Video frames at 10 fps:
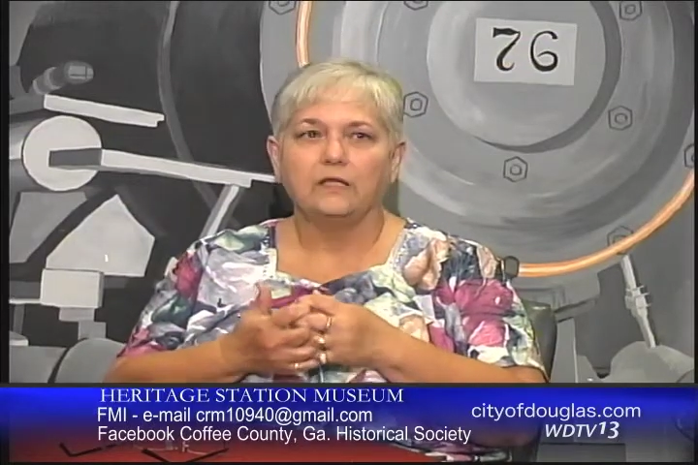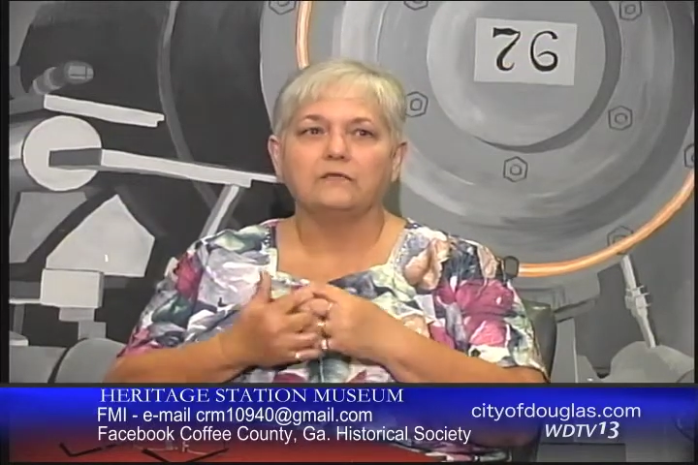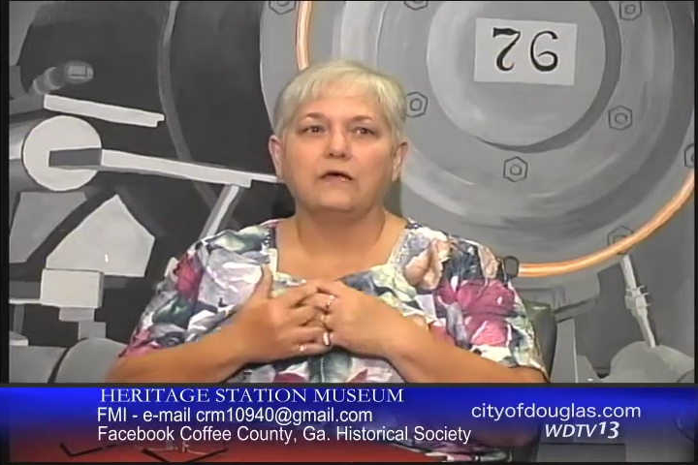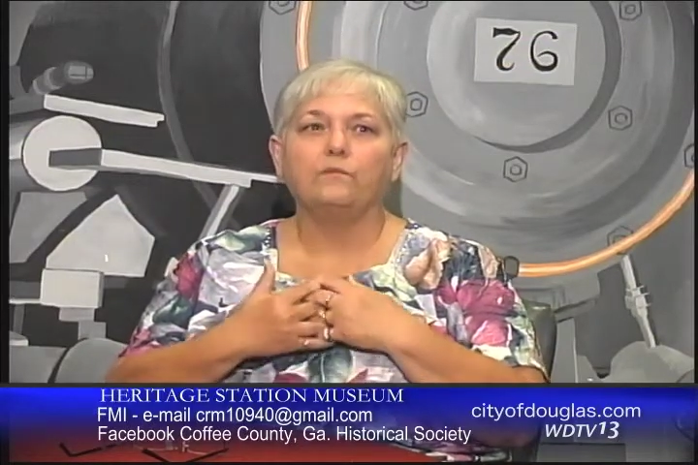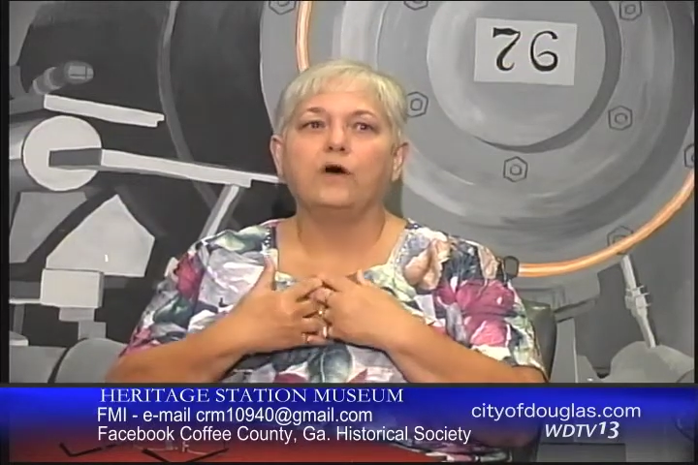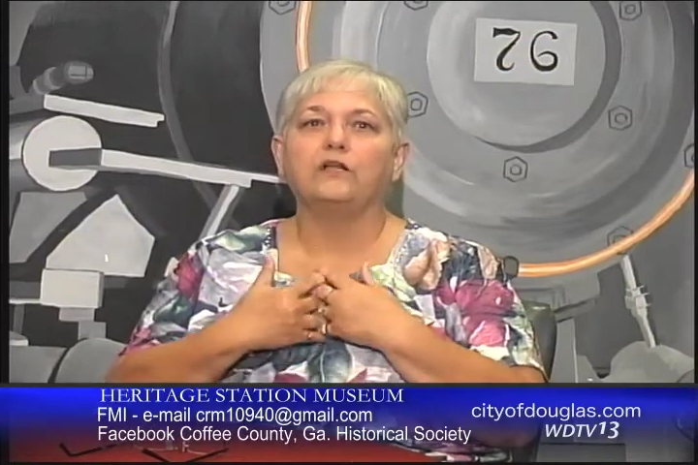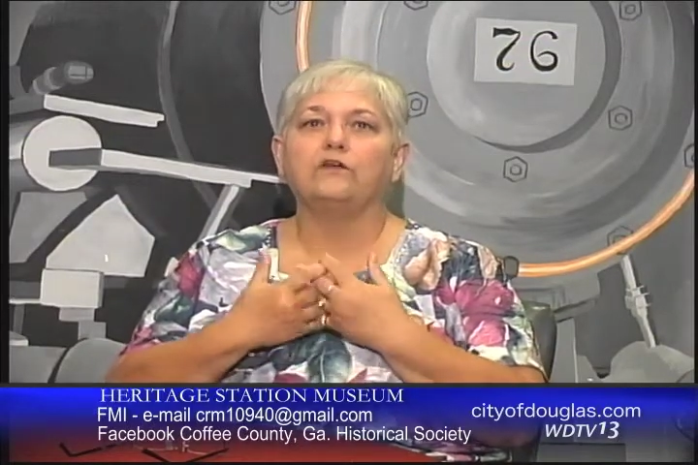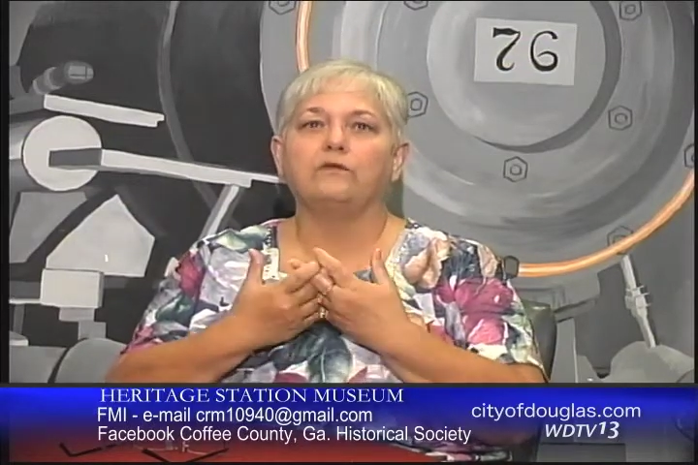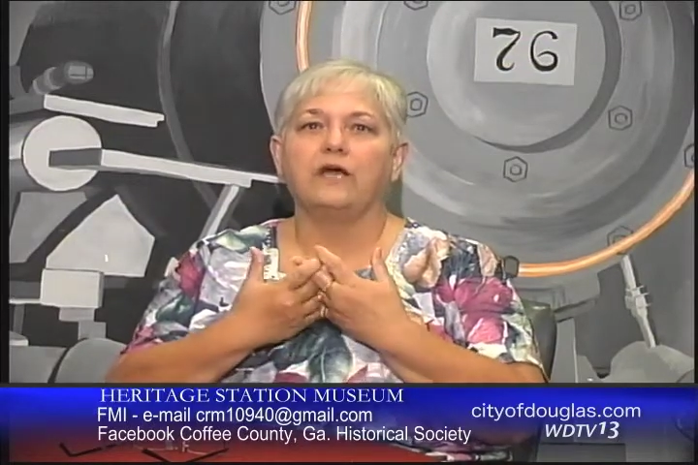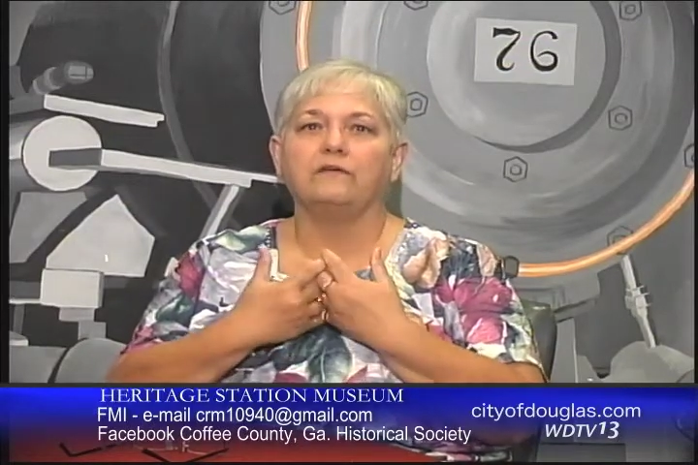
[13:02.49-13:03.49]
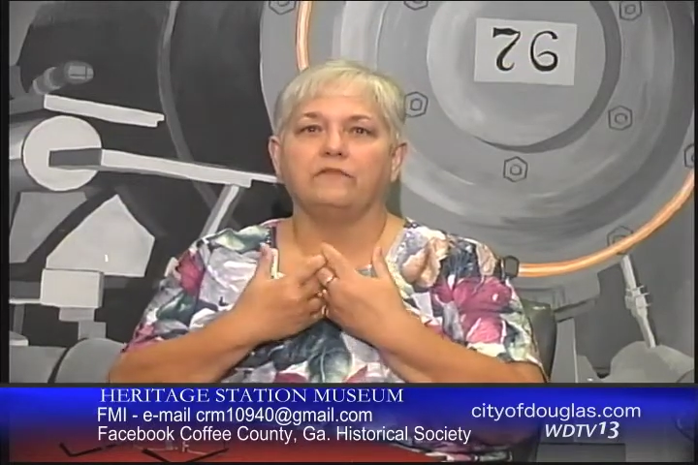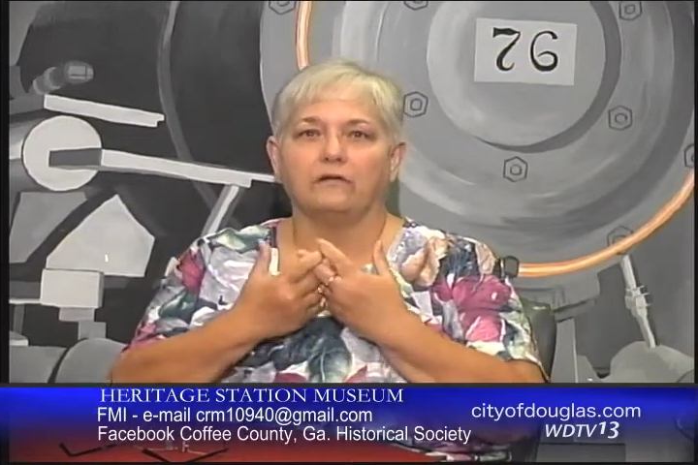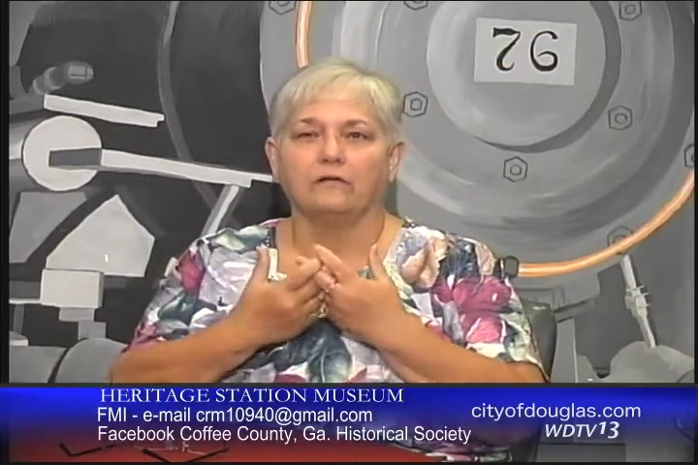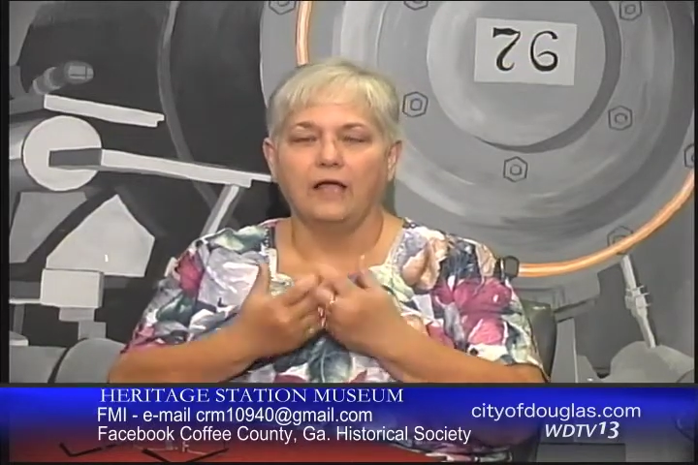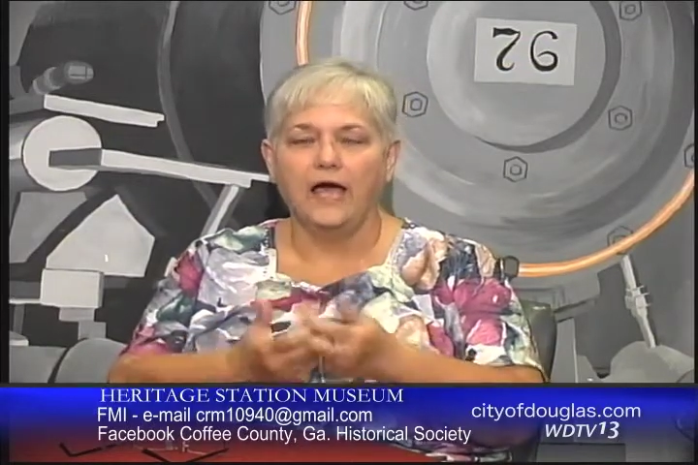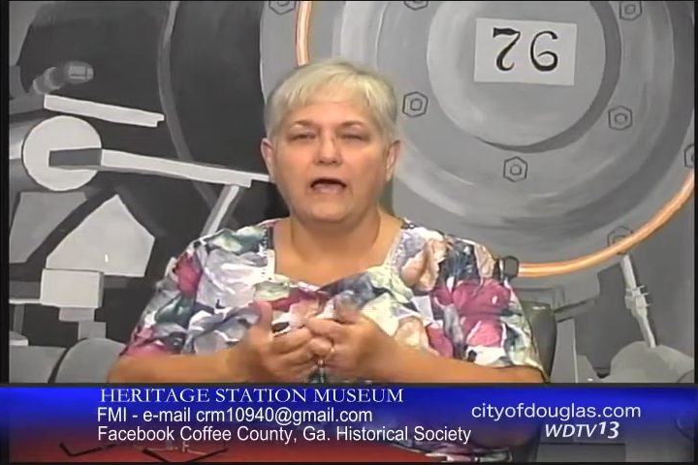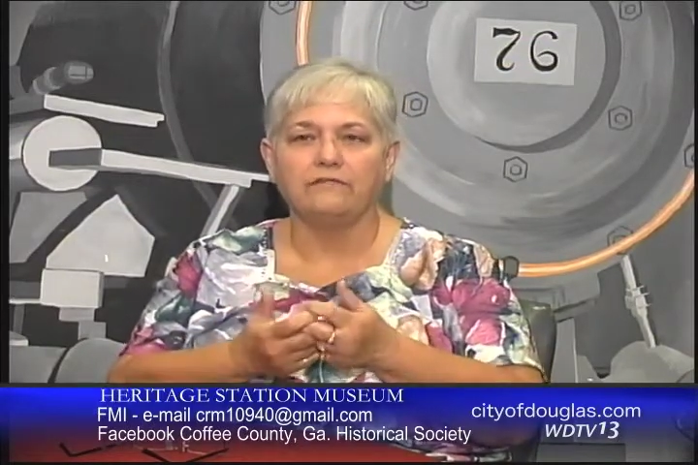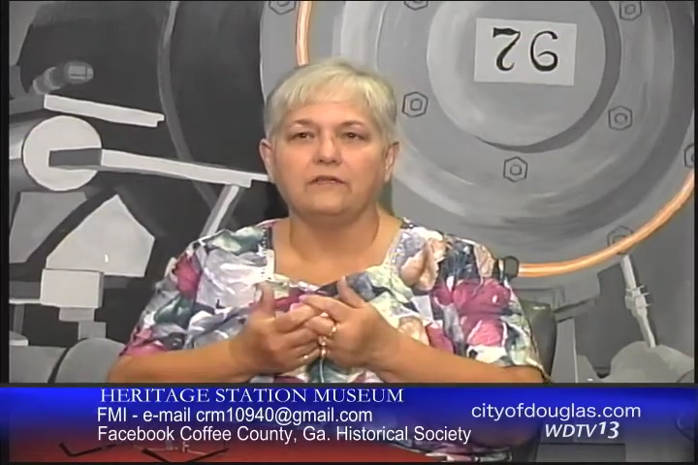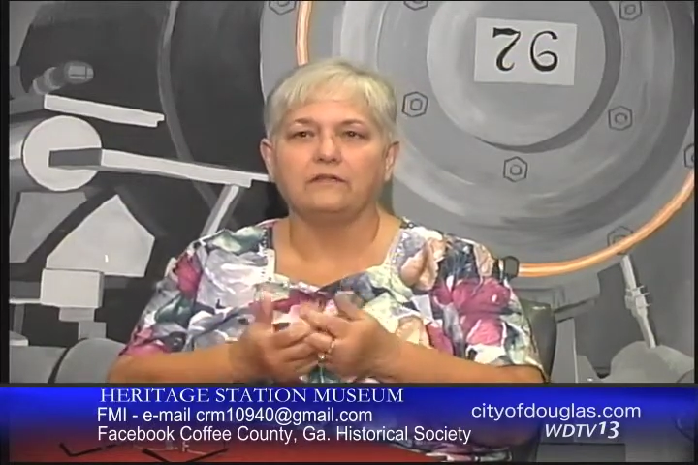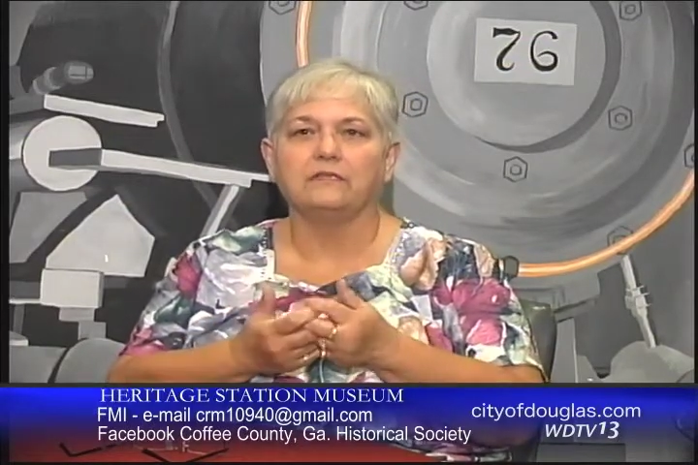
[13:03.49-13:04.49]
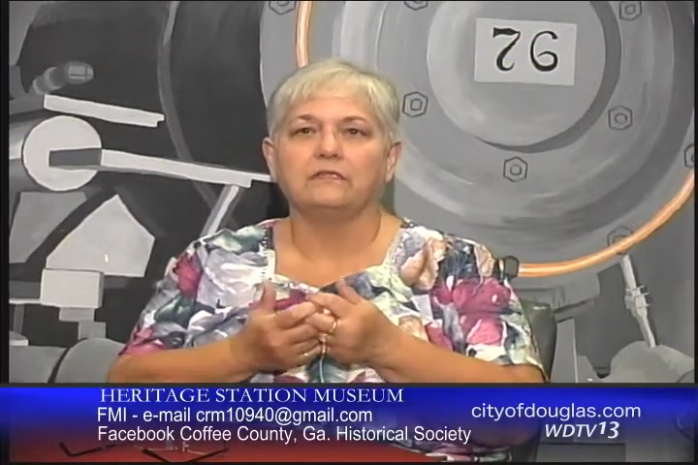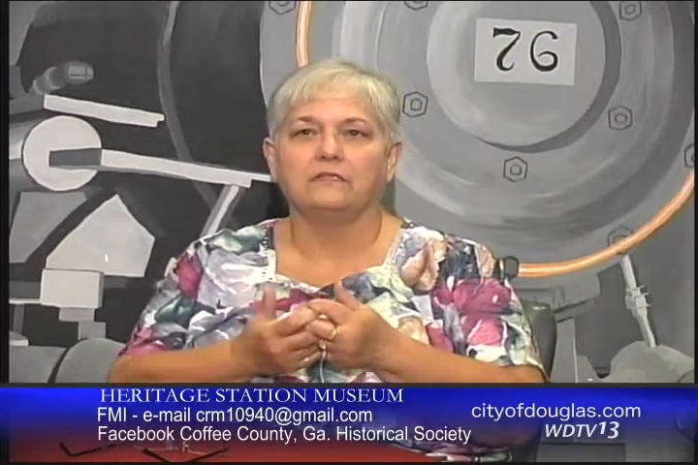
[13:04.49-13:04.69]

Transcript: someone who gave their life to this